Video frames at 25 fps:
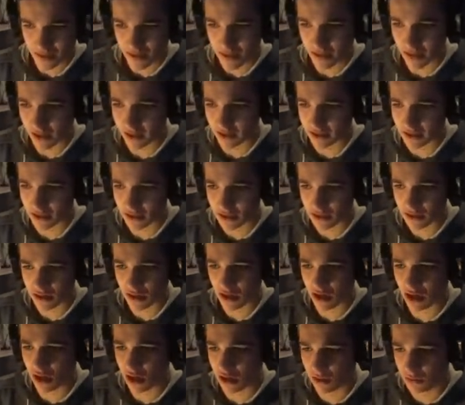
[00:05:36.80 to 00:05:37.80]
Nice.
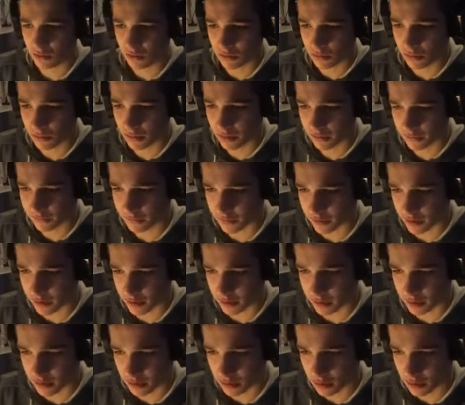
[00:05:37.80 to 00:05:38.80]
Uh-oh. We're on fire.